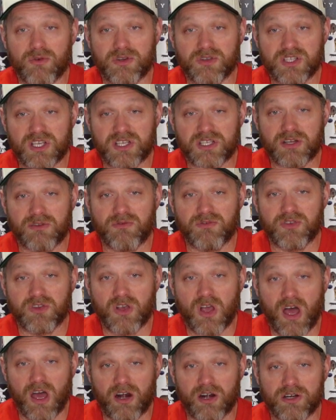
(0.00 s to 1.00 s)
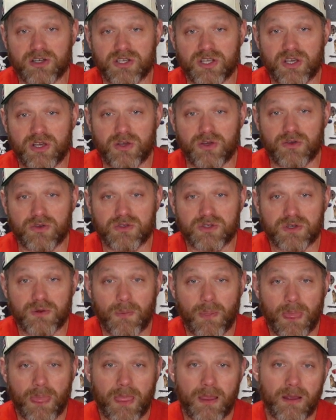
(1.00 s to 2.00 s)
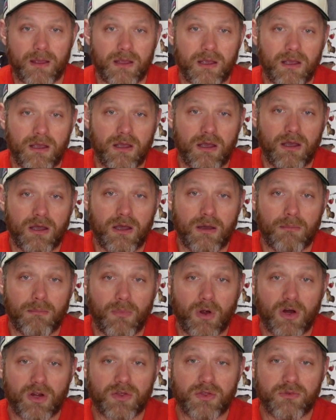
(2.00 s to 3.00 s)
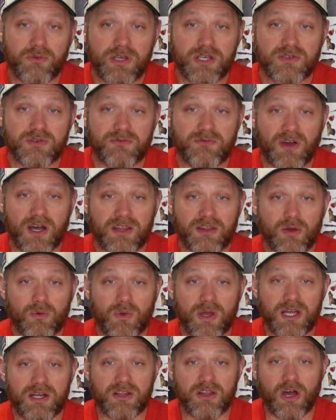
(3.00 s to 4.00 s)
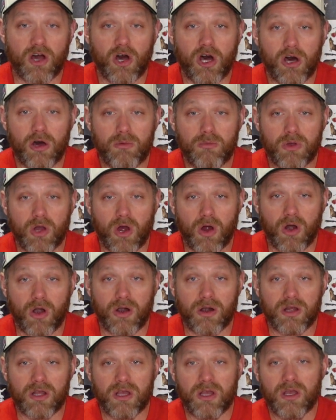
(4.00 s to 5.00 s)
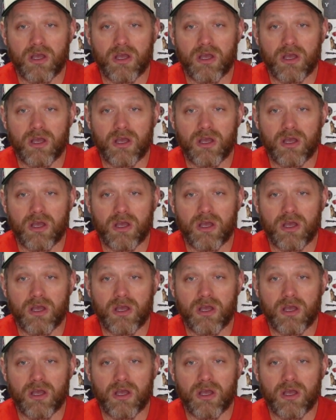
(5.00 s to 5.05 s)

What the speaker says: resistant fighters use. Mark III's would find their way into the Home Guard,